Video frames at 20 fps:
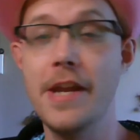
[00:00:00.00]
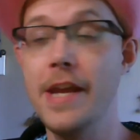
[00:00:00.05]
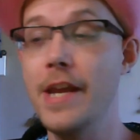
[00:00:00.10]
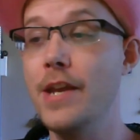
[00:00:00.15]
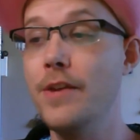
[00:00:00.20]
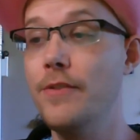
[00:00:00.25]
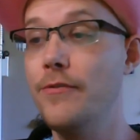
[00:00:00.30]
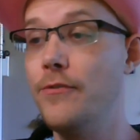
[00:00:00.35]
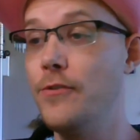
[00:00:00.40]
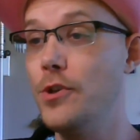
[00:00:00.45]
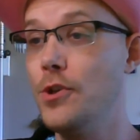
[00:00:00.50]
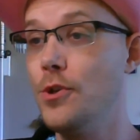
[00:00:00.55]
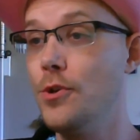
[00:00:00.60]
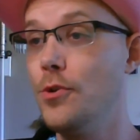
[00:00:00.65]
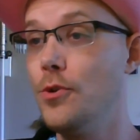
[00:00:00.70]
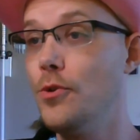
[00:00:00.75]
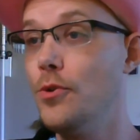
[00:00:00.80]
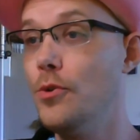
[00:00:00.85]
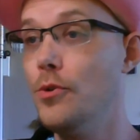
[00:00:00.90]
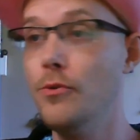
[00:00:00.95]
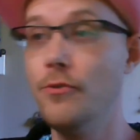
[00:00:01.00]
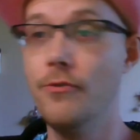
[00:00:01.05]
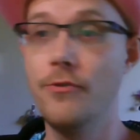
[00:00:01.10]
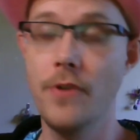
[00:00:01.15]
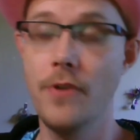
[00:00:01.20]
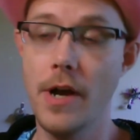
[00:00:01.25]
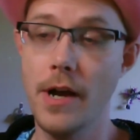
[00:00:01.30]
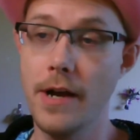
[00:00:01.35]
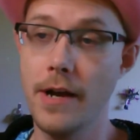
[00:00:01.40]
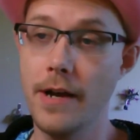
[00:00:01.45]
If you've
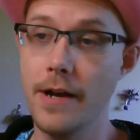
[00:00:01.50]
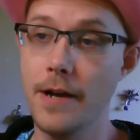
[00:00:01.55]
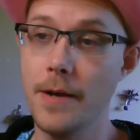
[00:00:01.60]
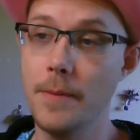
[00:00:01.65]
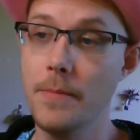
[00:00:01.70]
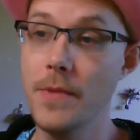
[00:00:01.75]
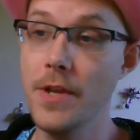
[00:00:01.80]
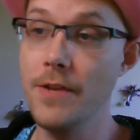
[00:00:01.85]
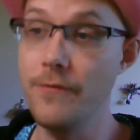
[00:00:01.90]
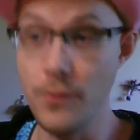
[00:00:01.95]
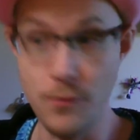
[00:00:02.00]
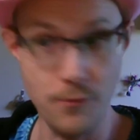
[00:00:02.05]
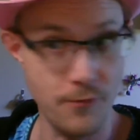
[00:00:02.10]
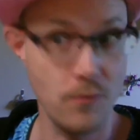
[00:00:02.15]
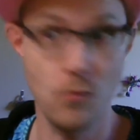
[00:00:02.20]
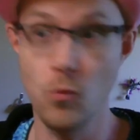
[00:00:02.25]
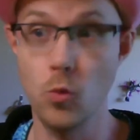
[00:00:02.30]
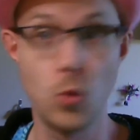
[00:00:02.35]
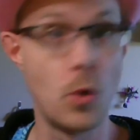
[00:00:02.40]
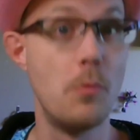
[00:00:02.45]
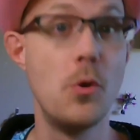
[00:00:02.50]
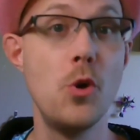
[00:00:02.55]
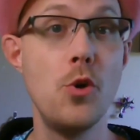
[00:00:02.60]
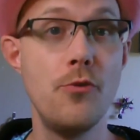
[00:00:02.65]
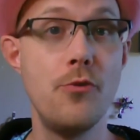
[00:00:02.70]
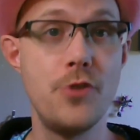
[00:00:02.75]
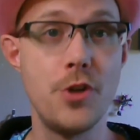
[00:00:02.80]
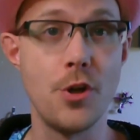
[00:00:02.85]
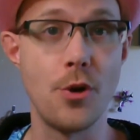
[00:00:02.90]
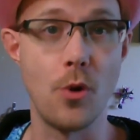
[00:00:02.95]

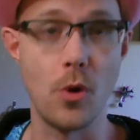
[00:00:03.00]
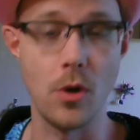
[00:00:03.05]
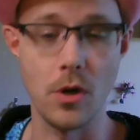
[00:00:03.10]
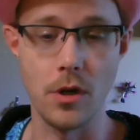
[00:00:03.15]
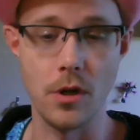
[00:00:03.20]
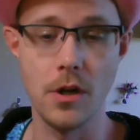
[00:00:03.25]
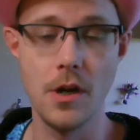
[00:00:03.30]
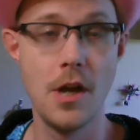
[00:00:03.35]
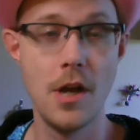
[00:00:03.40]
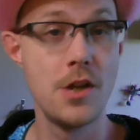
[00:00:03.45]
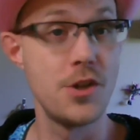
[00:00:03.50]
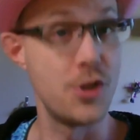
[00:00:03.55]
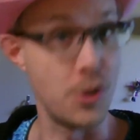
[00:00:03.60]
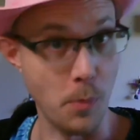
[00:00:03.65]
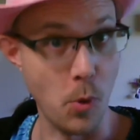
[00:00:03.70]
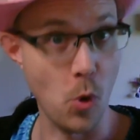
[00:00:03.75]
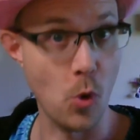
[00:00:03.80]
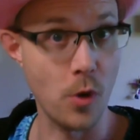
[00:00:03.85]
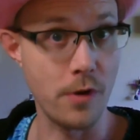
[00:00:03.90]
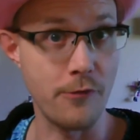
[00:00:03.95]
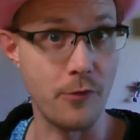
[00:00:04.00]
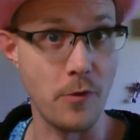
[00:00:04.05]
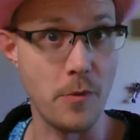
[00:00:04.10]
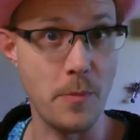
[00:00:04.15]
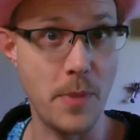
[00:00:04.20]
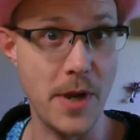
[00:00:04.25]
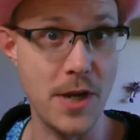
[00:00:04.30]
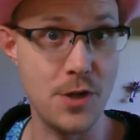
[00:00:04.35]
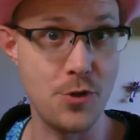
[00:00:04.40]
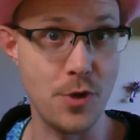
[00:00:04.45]
removed your support for the
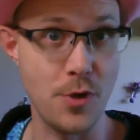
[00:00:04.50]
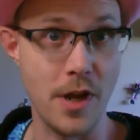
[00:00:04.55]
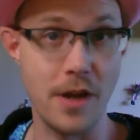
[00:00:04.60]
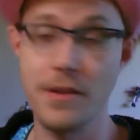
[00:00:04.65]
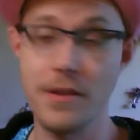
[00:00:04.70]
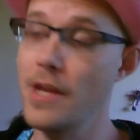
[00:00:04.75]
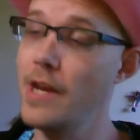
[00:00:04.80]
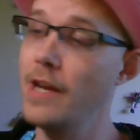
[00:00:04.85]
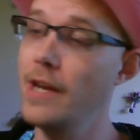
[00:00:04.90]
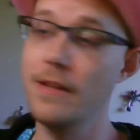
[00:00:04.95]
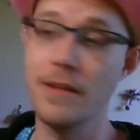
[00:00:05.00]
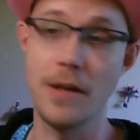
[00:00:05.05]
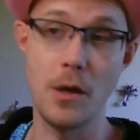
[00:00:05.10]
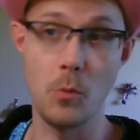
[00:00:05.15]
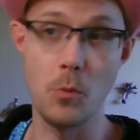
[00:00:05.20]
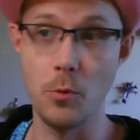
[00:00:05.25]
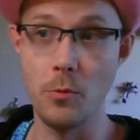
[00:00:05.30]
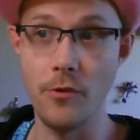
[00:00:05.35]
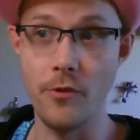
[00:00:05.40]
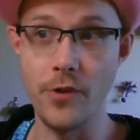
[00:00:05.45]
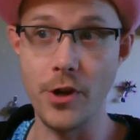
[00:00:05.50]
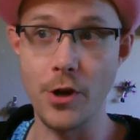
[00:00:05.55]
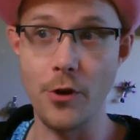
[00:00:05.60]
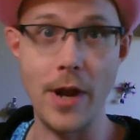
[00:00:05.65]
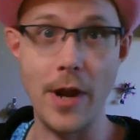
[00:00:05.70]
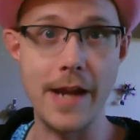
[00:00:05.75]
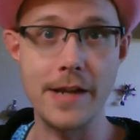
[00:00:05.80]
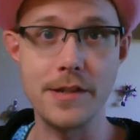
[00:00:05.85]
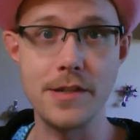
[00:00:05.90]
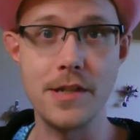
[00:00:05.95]
Patreon thing, then I'm removing your
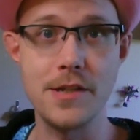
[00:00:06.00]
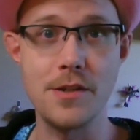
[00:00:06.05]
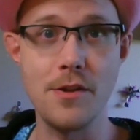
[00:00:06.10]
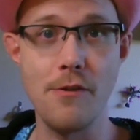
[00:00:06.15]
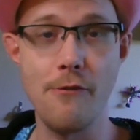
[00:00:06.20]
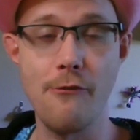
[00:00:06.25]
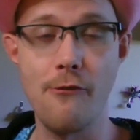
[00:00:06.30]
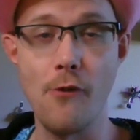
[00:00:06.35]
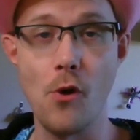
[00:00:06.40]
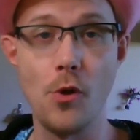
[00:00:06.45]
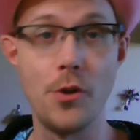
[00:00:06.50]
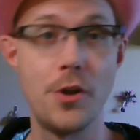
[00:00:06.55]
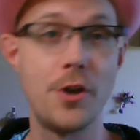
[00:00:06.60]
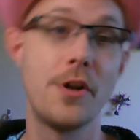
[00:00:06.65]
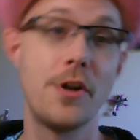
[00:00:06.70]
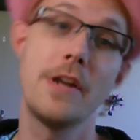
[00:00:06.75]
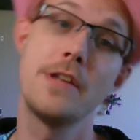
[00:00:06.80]
access to the folder.